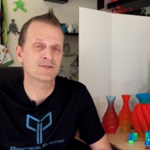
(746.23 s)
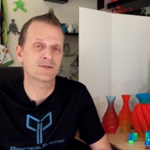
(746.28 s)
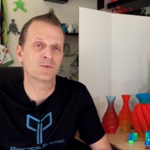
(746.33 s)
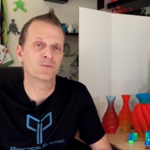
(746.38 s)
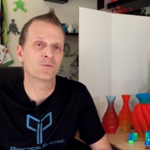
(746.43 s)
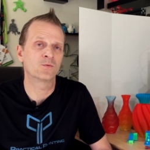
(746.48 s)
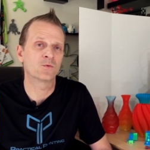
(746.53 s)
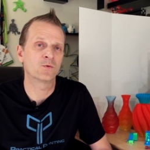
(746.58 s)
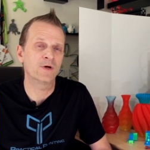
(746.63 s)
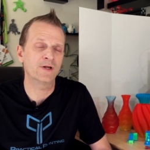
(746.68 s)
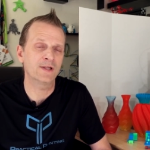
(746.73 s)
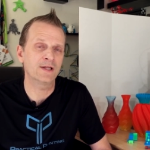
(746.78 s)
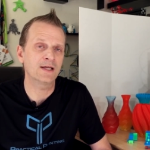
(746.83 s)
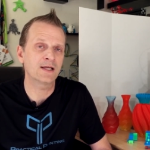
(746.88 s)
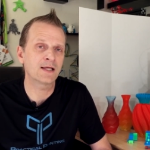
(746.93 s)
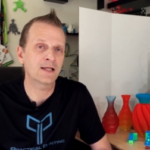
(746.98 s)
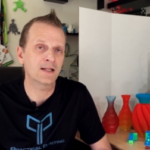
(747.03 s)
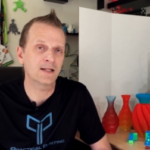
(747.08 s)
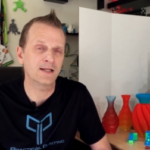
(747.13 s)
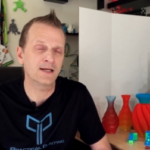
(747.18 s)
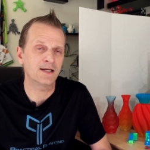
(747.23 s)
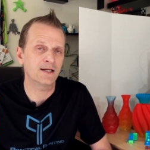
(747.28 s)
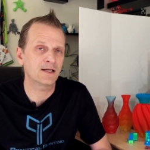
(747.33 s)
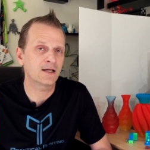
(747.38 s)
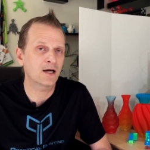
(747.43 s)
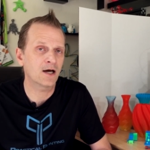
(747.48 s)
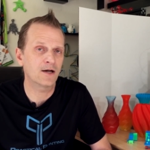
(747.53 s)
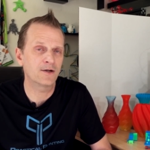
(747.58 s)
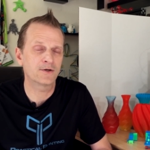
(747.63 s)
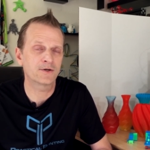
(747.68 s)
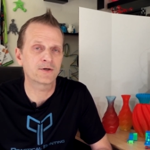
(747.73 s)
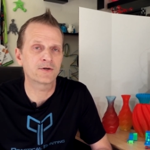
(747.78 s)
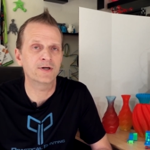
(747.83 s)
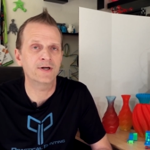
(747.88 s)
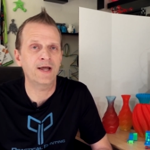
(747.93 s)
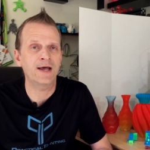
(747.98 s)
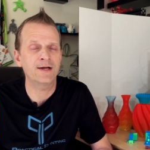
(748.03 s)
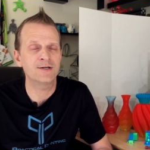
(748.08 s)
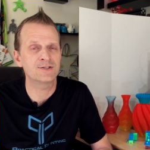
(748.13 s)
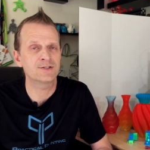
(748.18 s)
get some really clean color
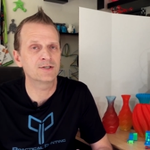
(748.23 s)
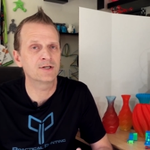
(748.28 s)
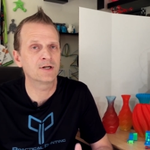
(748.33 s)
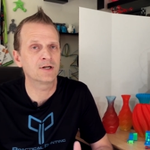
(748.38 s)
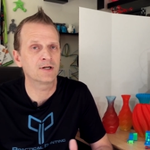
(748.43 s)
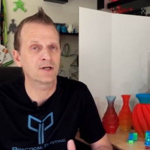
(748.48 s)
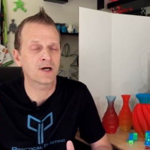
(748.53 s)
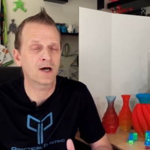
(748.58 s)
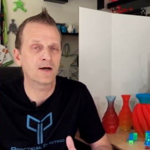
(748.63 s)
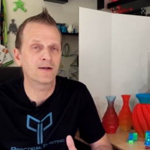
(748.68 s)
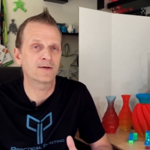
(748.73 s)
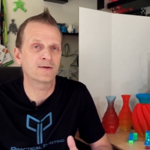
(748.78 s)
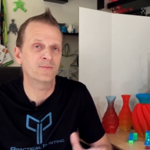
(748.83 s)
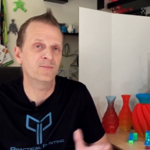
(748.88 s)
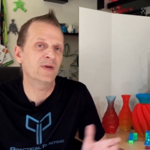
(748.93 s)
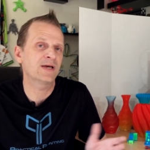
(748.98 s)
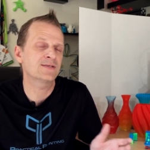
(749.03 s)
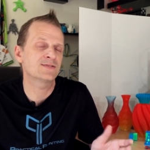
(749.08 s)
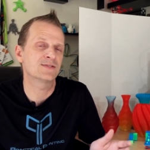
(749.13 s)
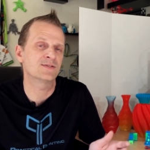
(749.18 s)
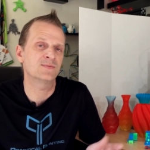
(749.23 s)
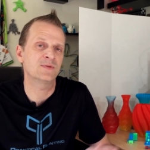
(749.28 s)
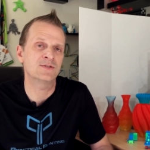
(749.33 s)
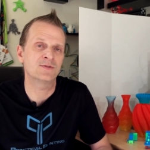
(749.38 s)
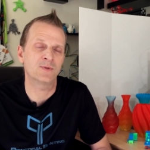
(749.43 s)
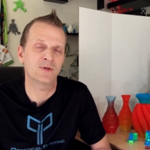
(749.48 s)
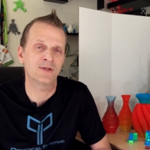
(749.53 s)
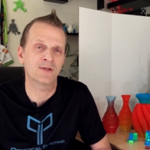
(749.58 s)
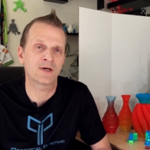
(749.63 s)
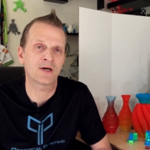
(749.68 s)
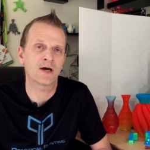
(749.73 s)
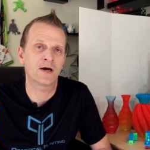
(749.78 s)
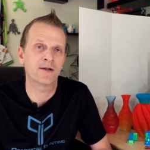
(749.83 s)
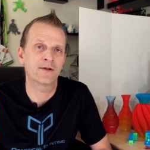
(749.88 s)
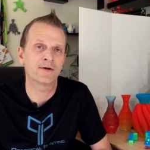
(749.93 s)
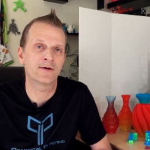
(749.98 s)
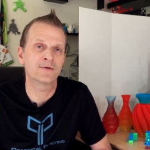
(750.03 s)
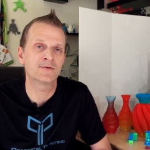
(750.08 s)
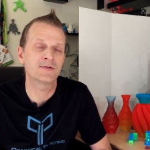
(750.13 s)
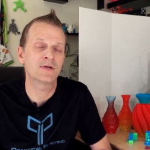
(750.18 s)
gradation and color mixes between the
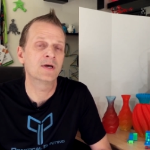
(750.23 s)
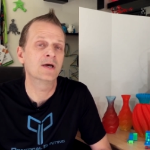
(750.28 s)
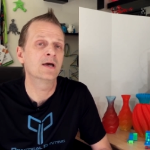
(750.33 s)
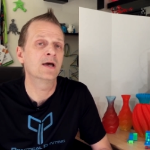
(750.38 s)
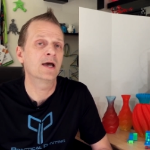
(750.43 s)
colors.